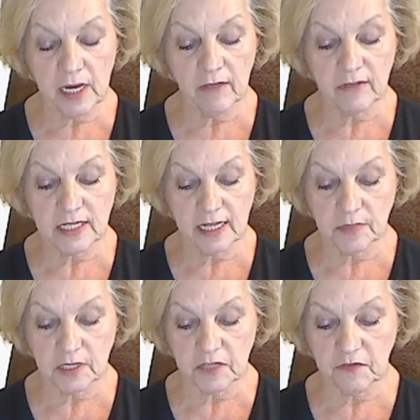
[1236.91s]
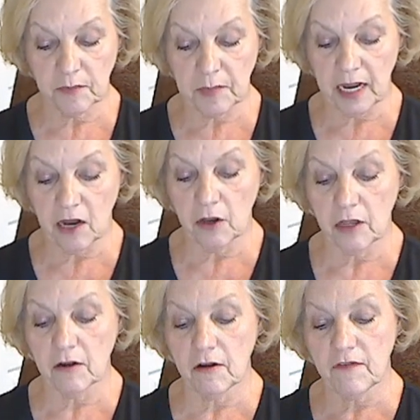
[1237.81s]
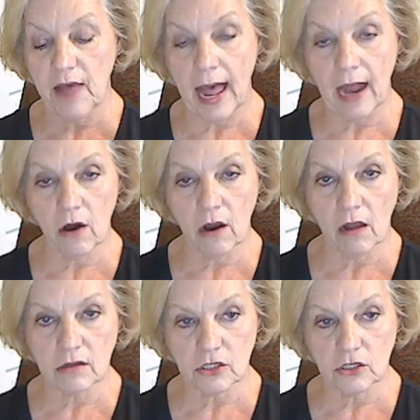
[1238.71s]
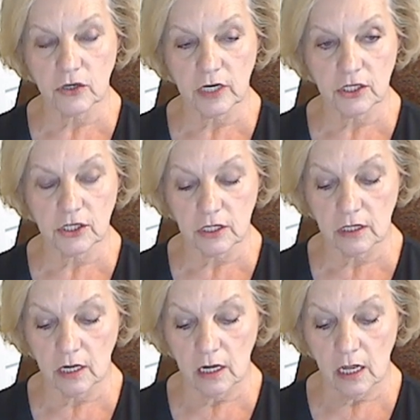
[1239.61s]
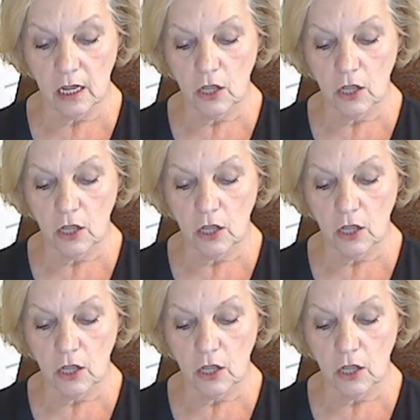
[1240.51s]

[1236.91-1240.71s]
So a good example in the book, if you drop a tablet,